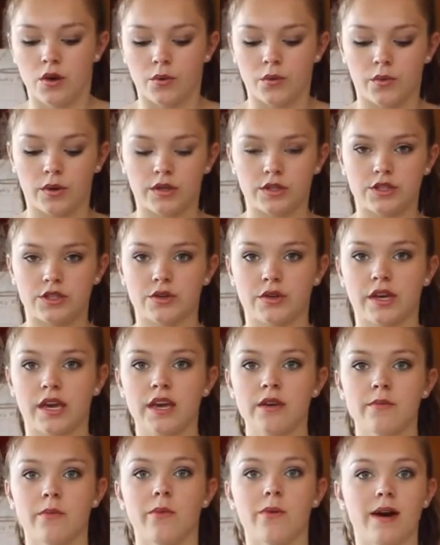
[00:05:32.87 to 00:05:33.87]
want to
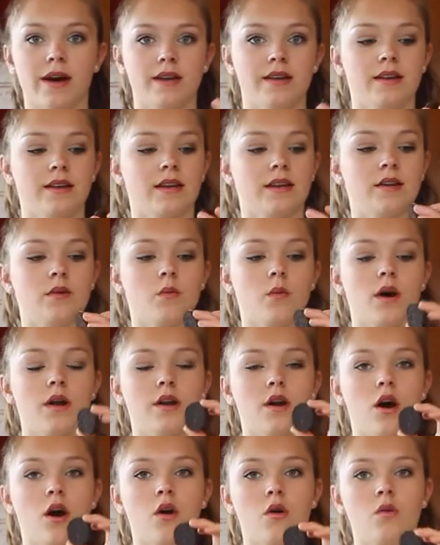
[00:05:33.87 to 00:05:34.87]
keep one in one
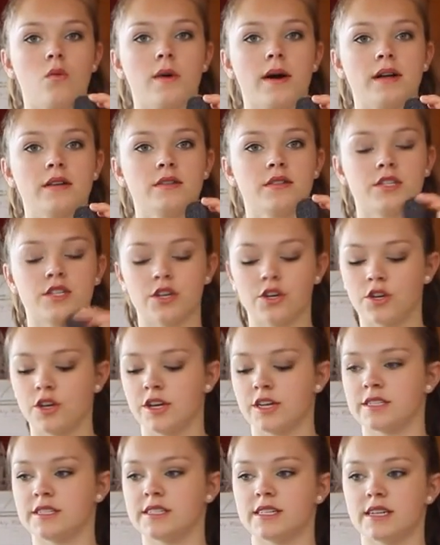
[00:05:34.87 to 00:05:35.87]
whole one so you
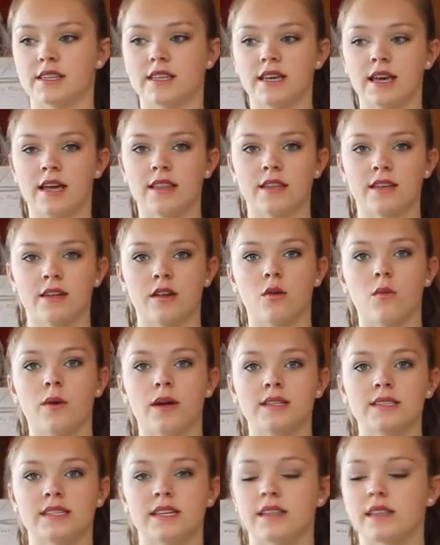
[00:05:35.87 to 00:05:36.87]
can stick the other little
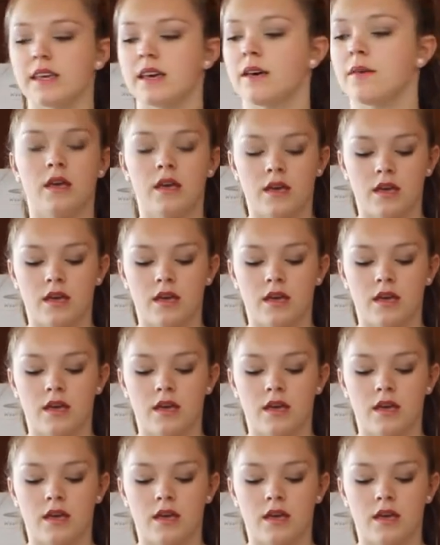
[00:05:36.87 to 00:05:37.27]
ones in there.